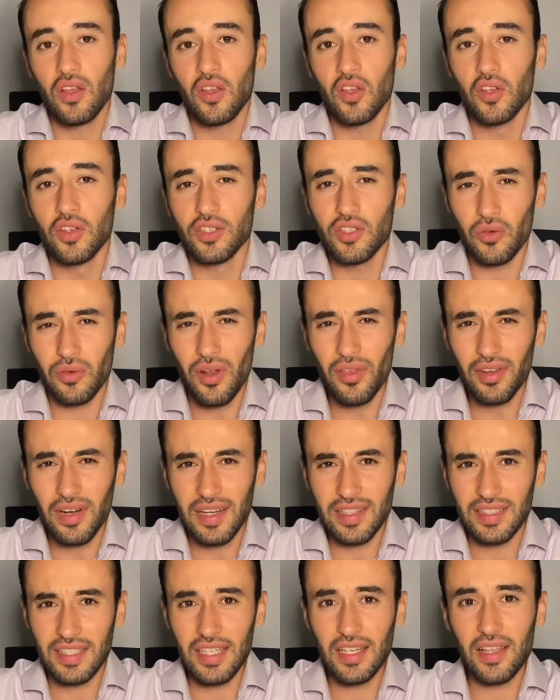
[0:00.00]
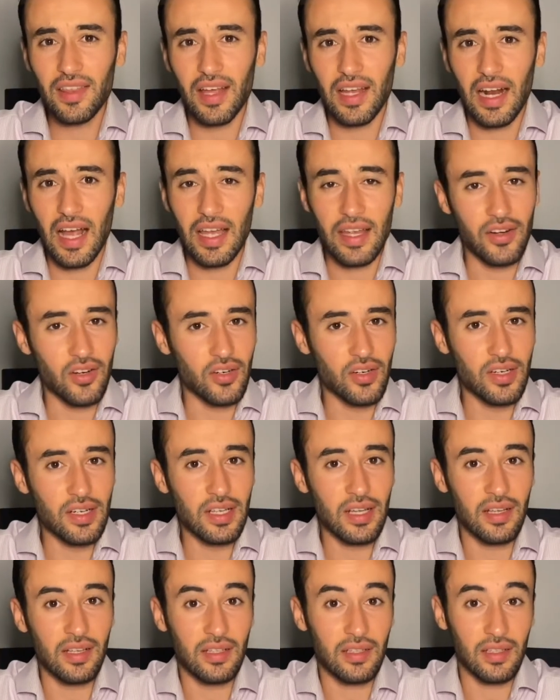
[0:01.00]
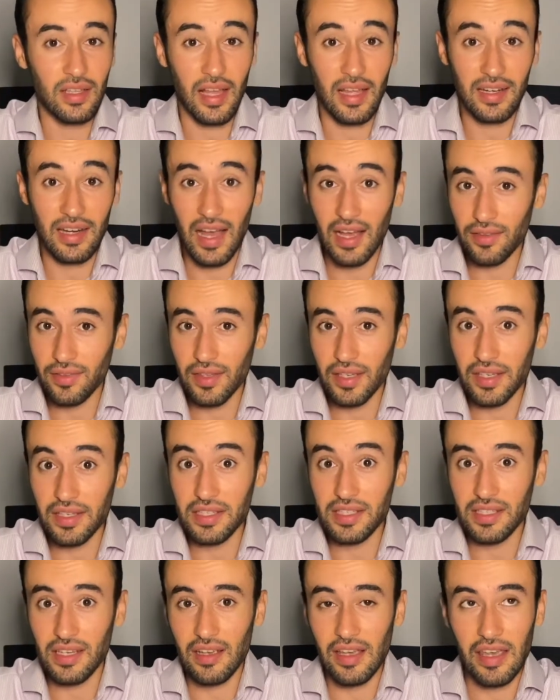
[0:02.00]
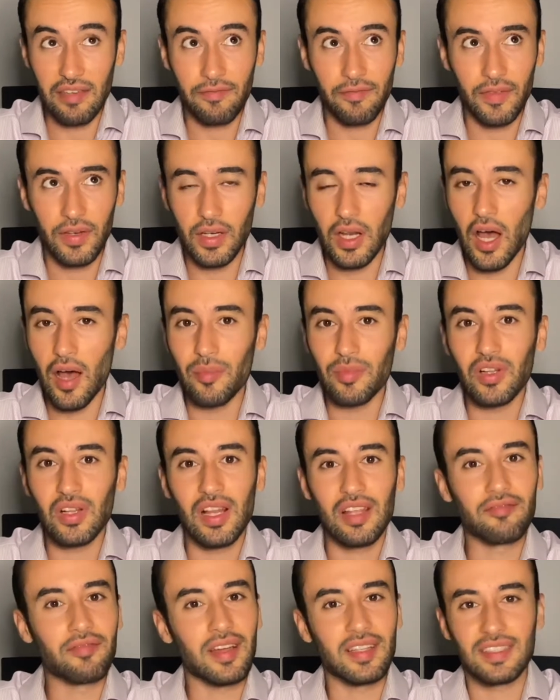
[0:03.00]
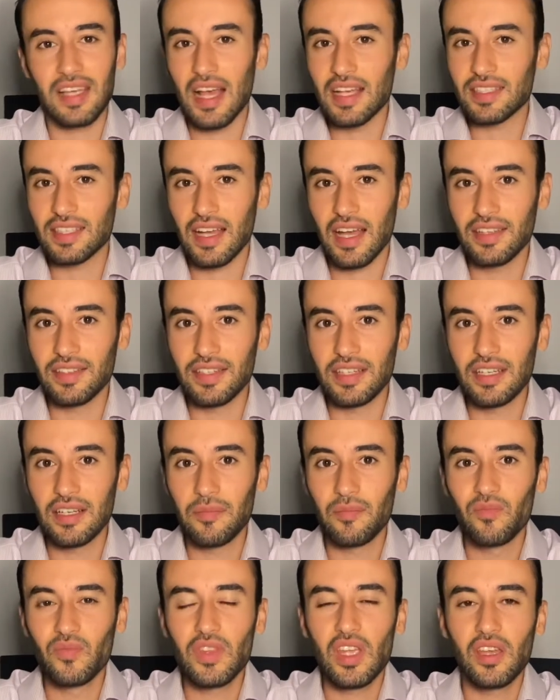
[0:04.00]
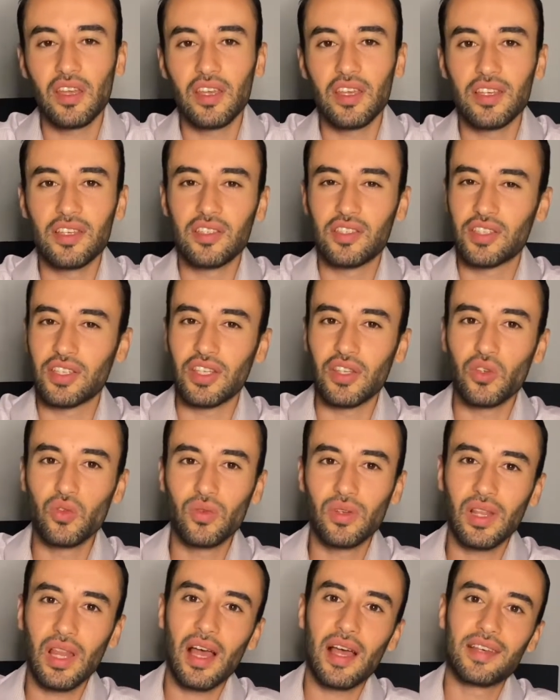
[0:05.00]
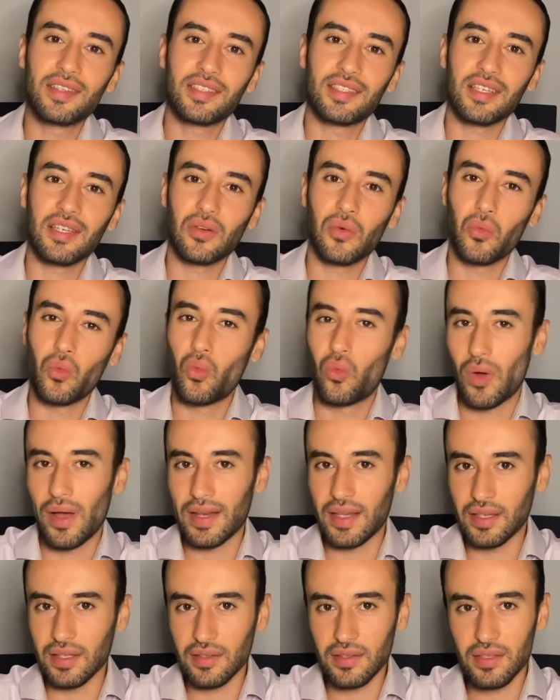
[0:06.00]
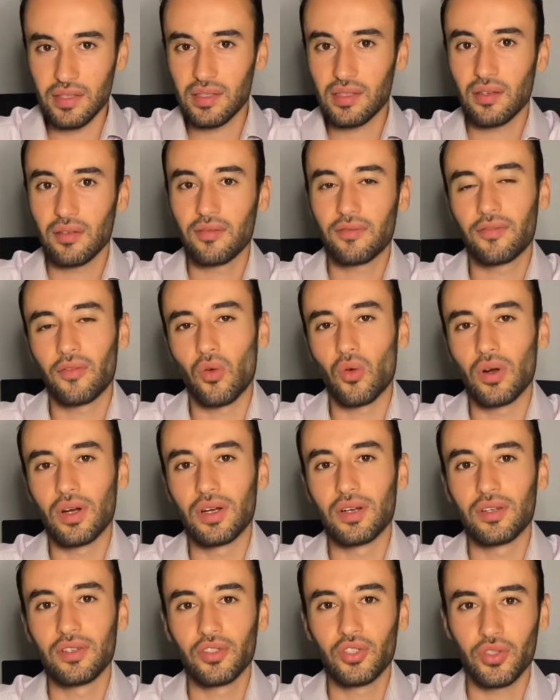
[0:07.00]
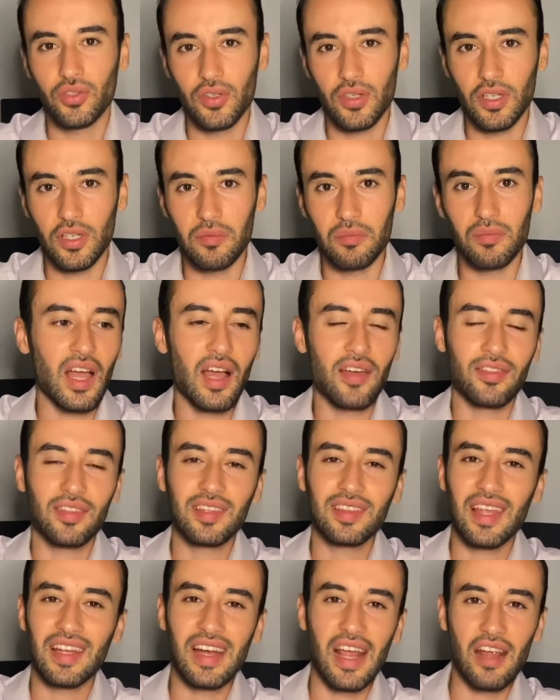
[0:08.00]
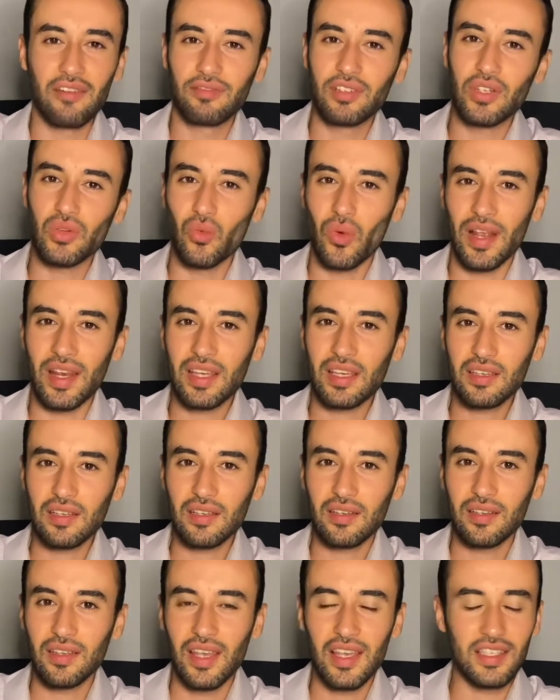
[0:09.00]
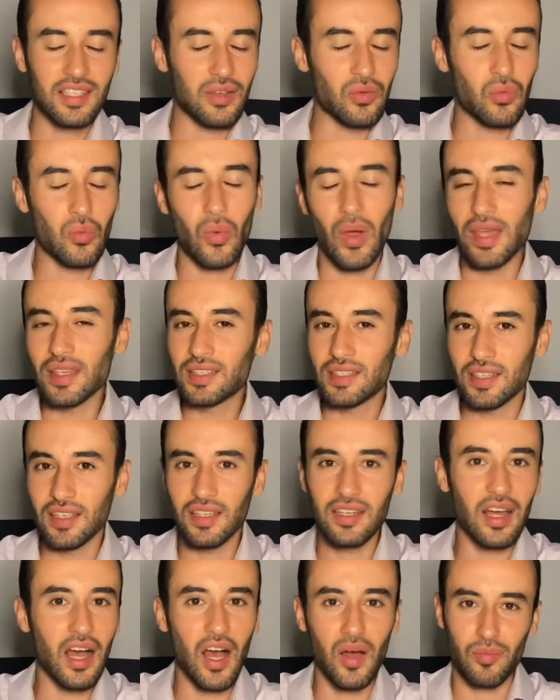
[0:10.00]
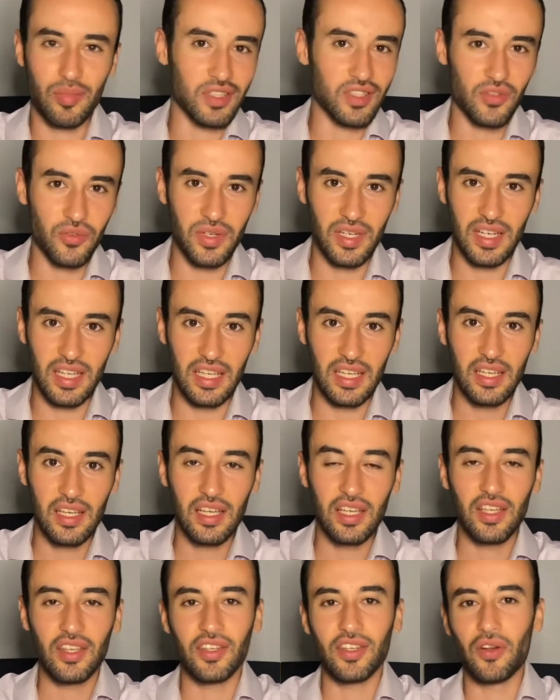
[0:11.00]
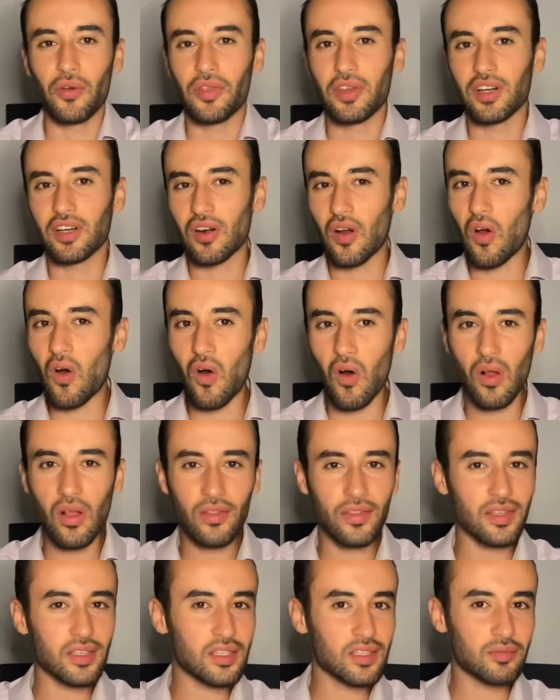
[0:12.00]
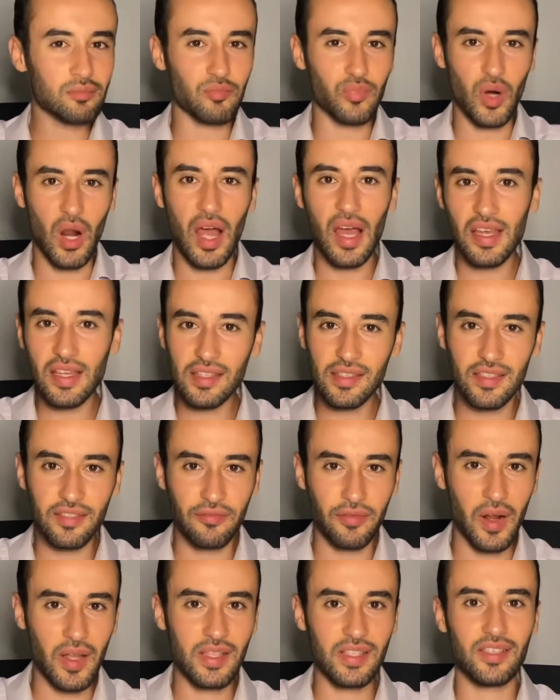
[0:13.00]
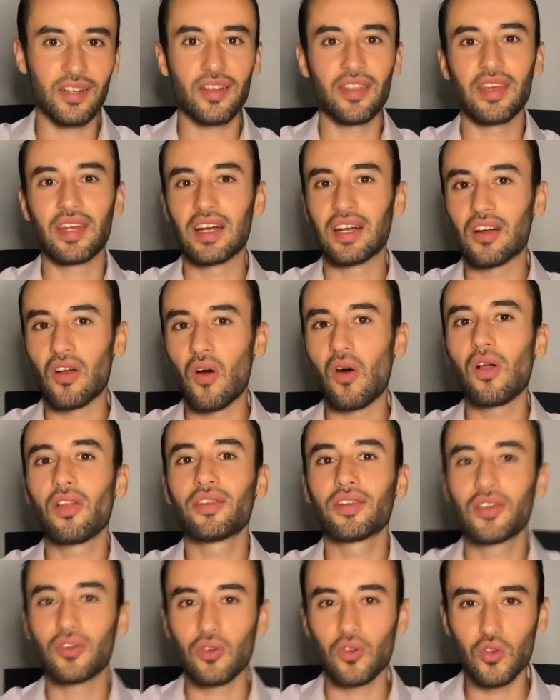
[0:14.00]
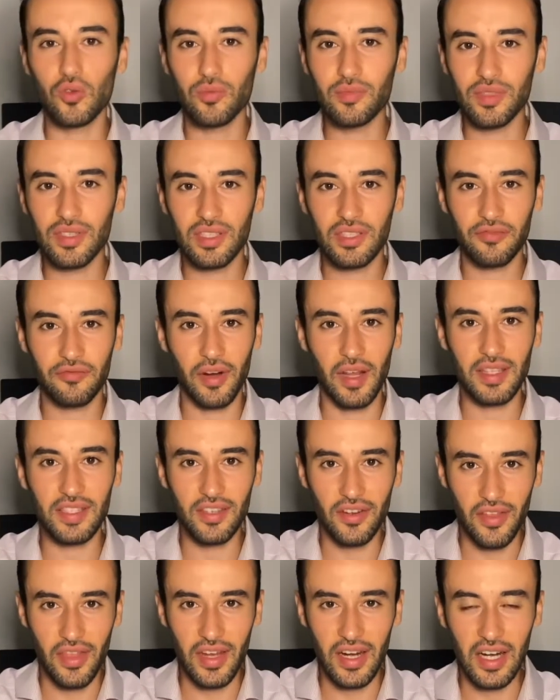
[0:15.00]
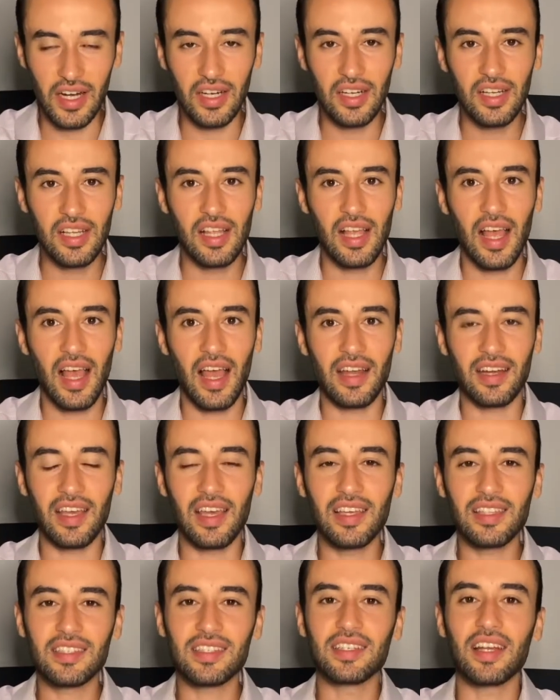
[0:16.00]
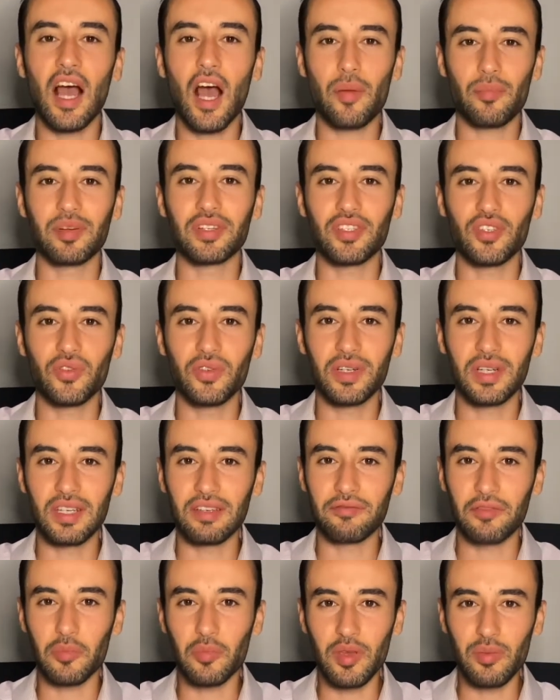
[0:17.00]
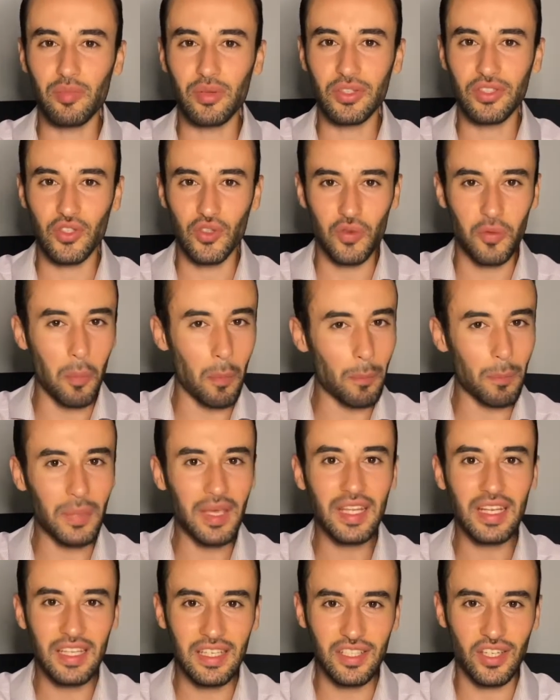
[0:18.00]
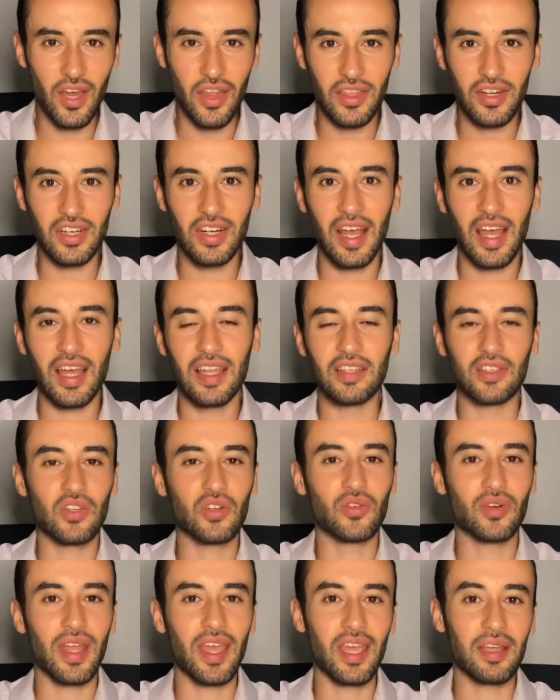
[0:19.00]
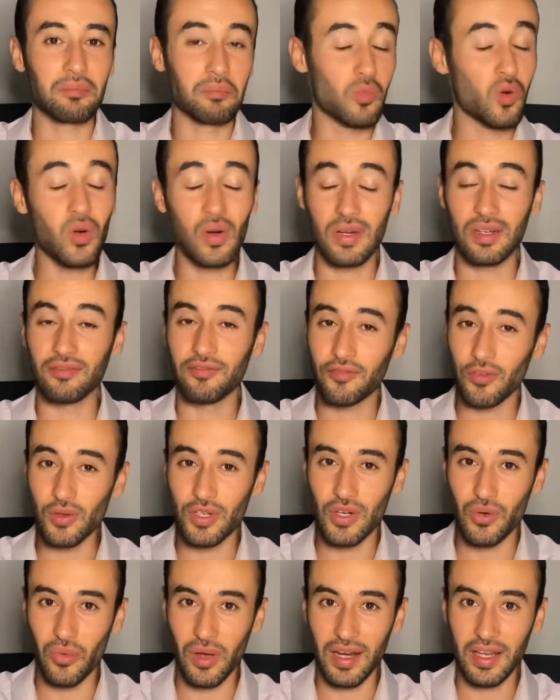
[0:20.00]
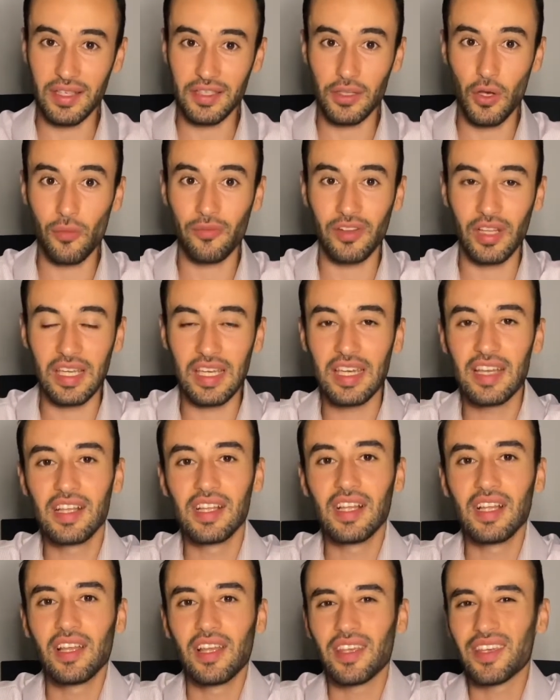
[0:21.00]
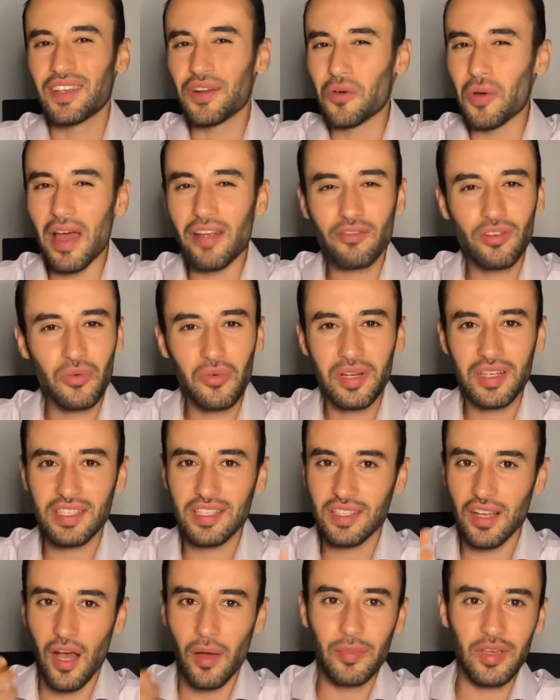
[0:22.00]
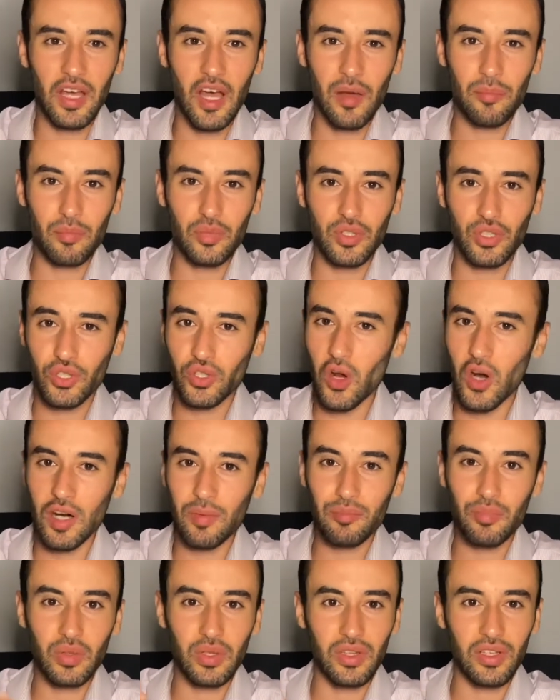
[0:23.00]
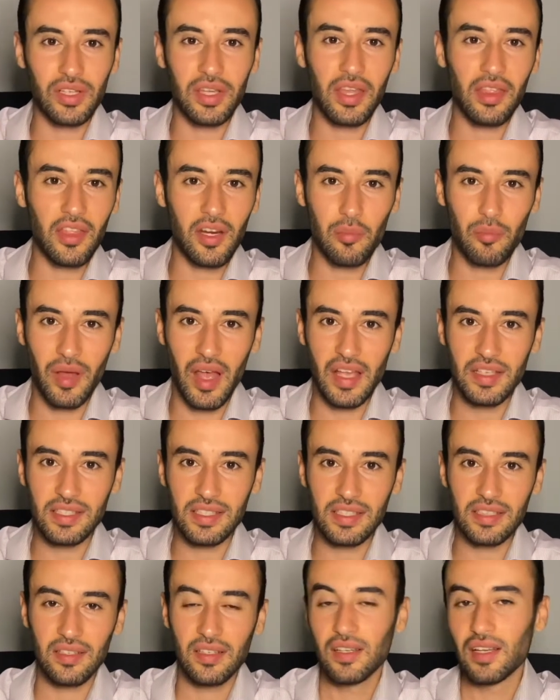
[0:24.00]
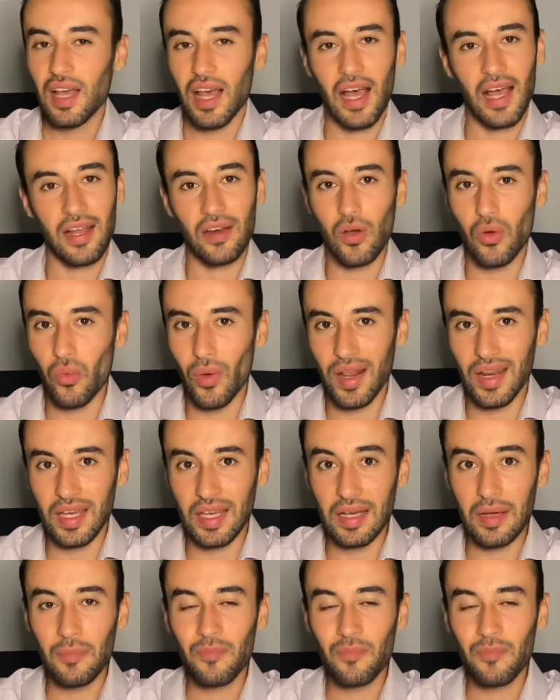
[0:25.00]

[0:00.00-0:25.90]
So another idea that I heard, and I think is a phenomenal and fantastic idea, is utilizing weddings for shidduchim. I think that every wedding is a wasted opportunity. You know, all the bride's friends are there, all the groom's friends are there, and it's an opportunity for people to meet each other and create more future weddings, hopefully. You know, everyone is coming up sharp, looking their best at a wedding.